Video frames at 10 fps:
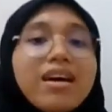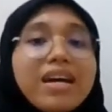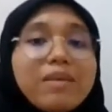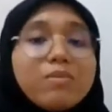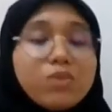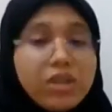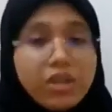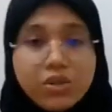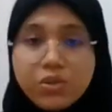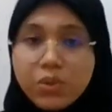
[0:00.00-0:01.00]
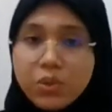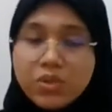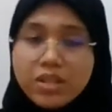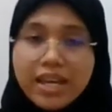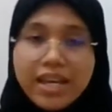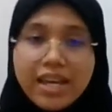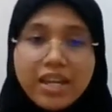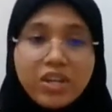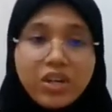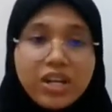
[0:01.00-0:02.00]
I am 20 years old
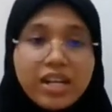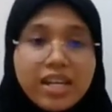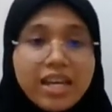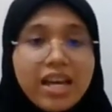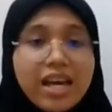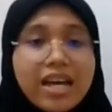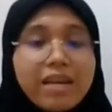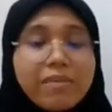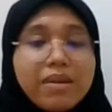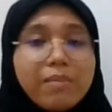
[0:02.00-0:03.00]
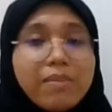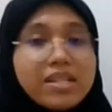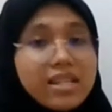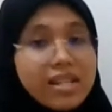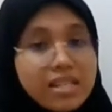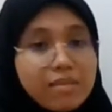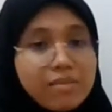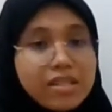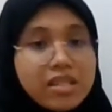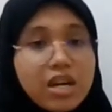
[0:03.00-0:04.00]
and currently I am in my second
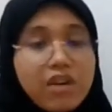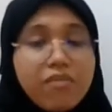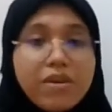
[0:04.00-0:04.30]
semester of